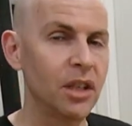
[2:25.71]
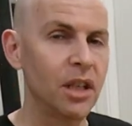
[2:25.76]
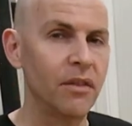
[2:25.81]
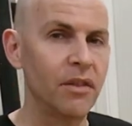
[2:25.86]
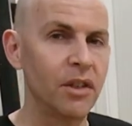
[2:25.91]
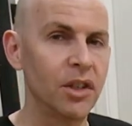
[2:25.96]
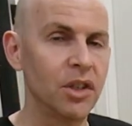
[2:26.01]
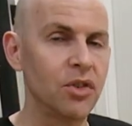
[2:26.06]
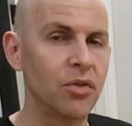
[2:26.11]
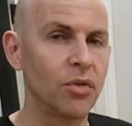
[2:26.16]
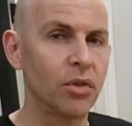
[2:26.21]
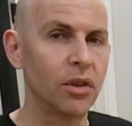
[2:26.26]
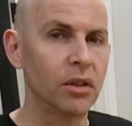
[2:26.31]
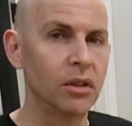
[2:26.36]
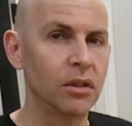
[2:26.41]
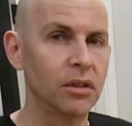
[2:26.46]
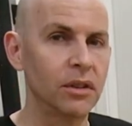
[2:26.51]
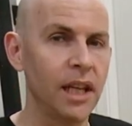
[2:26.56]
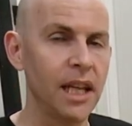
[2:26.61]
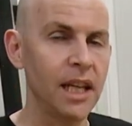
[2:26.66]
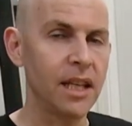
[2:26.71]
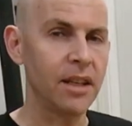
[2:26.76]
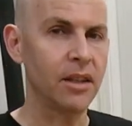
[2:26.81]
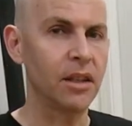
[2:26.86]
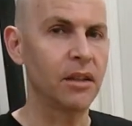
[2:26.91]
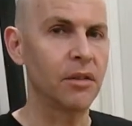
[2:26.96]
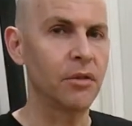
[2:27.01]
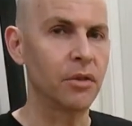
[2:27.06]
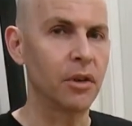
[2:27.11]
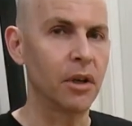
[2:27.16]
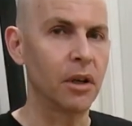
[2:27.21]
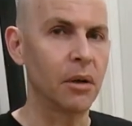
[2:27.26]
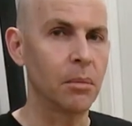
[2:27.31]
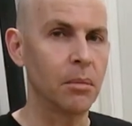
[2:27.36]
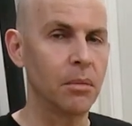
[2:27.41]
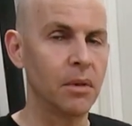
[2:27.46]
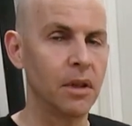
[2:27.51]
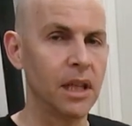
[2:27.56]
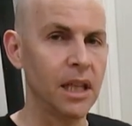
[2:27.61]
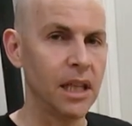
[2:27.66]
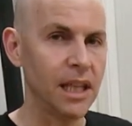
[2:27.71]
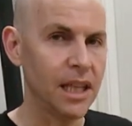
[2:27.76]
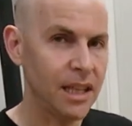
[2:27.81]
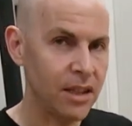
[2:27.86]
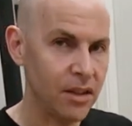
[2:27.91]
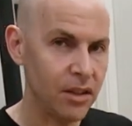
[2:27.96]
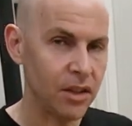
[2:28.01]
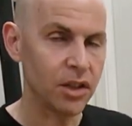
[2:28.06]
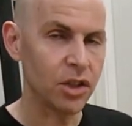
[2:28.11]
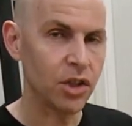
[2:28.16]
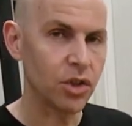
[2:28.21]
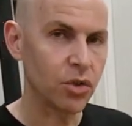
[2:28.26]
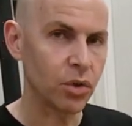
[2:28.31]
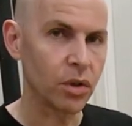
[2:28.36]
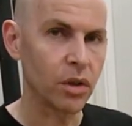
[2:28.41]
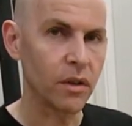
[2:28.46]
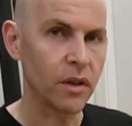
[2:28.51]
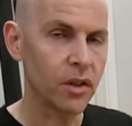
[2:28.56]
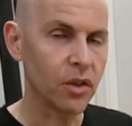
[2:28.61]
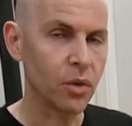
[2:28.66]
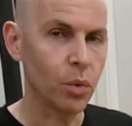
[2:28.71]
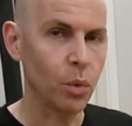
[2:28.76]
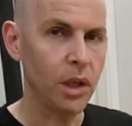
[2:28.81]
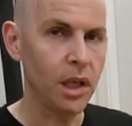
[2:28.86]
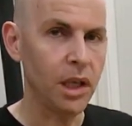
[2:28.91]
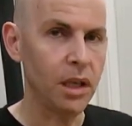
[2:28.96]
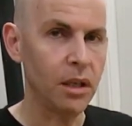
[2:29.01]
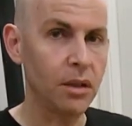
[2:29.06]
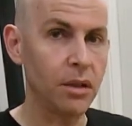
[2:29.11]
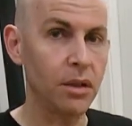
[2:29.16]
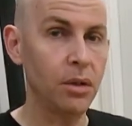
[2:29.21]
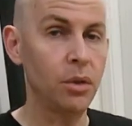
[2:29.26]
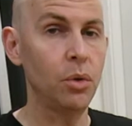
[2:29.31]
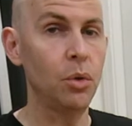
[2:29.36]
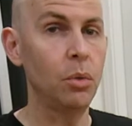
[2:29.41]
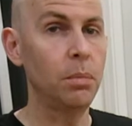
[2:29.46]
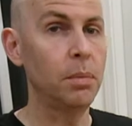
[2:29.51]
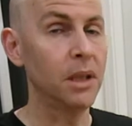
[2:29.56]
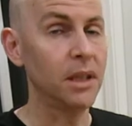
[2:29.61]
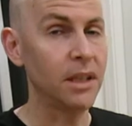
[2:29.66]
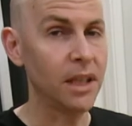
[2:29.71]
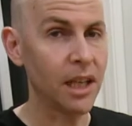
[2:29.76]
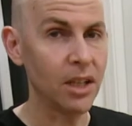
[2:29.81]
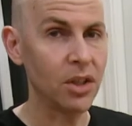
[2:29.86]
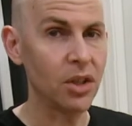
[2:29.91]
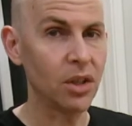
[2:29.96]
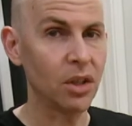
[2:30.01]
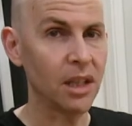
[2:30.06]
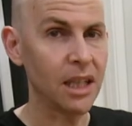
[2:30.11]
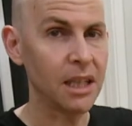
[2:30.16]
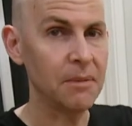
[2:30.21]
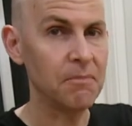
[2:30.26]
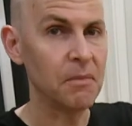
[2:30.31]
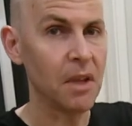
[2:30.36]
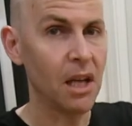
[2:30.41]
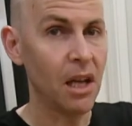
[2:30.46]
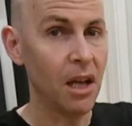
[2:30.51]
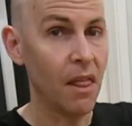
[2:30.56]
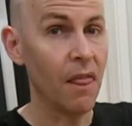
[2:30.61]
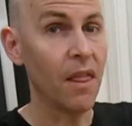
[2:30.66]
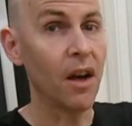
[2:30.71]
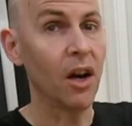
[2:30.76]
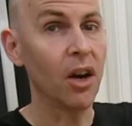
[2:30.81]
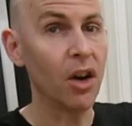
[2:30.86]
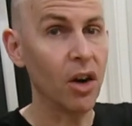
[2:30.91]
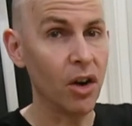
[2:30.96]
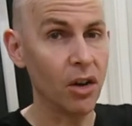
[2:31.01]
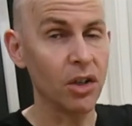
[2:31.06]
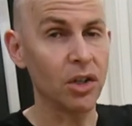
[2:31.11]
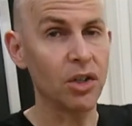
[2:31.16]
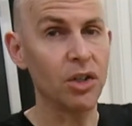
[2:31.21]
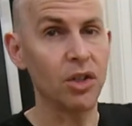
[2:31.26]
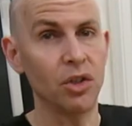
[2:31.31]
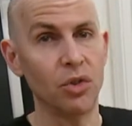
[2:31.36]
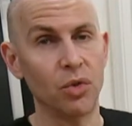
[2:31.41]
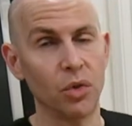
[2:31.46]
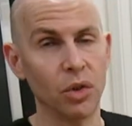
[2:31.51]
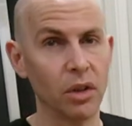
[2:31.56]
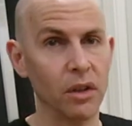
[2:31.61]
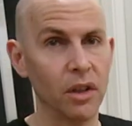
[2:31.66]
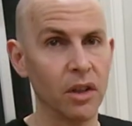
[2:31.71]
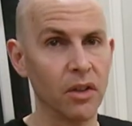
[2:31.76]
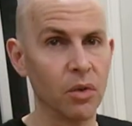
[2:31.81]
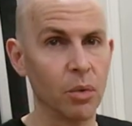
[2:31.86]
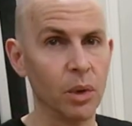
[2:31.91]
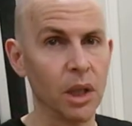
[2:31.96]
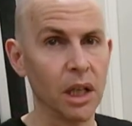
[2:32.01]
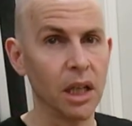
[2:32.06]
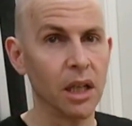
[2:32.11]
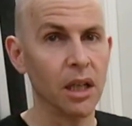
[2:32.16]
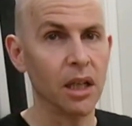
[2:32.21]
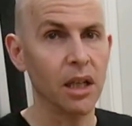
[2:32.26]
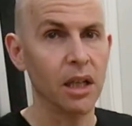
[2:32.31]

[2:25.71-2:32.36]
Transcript: of this drill takes it from the easiest drill this week to potentially the hardest drill this week.